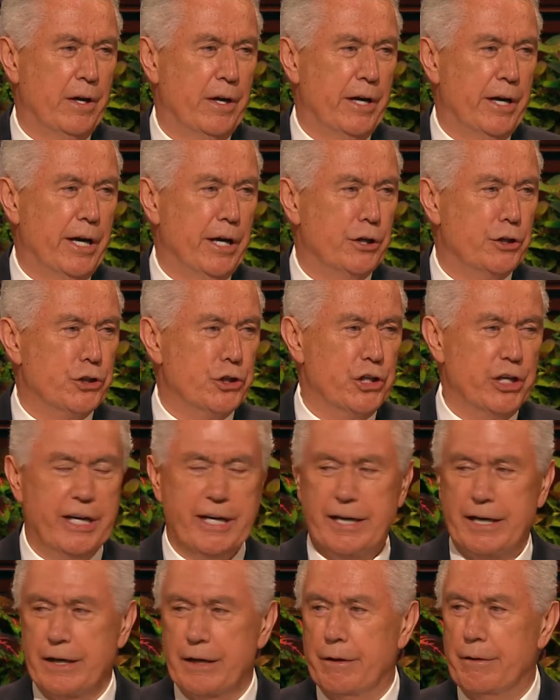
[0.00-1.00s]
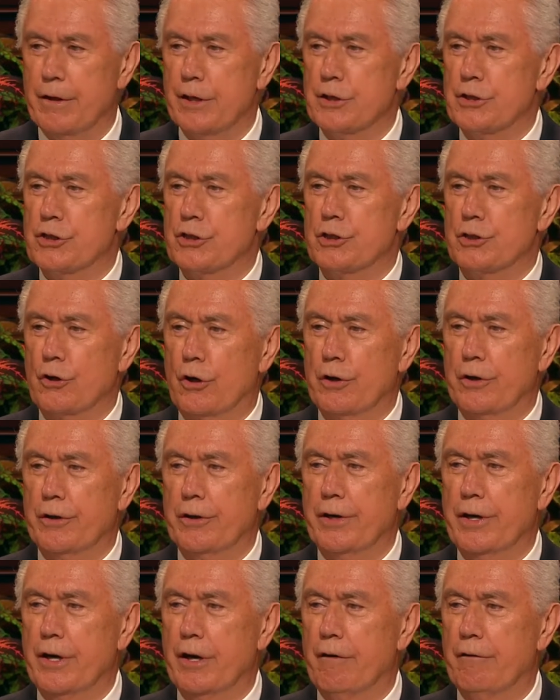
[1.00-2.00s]
and share the
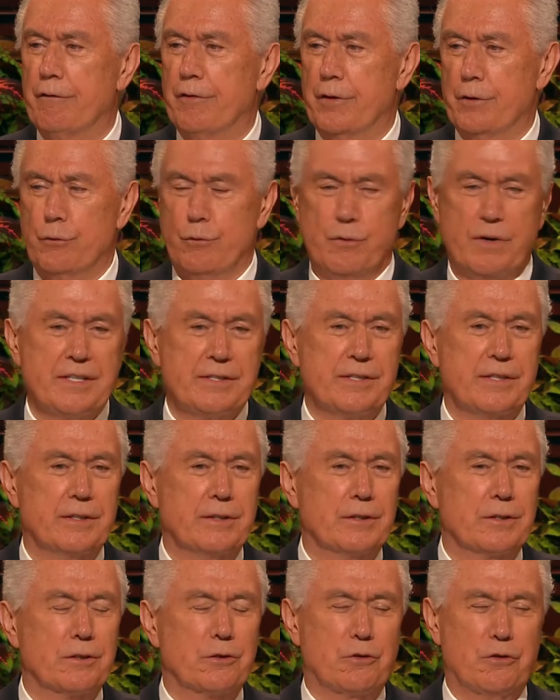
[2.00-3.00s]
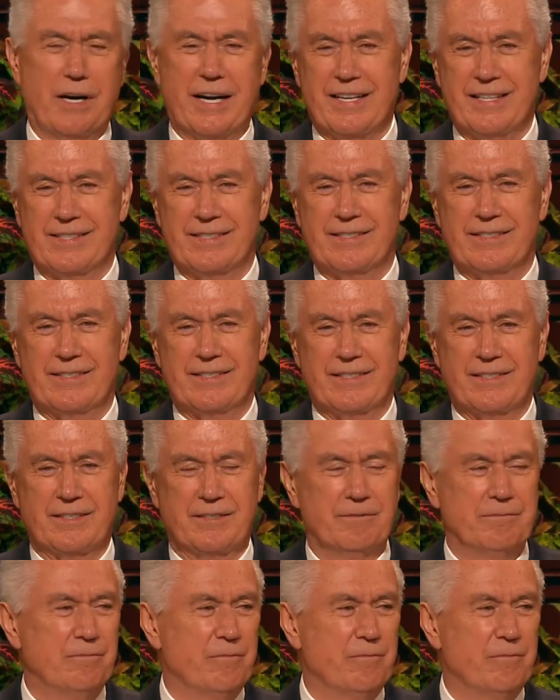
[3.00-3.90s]
story of the risen Christ.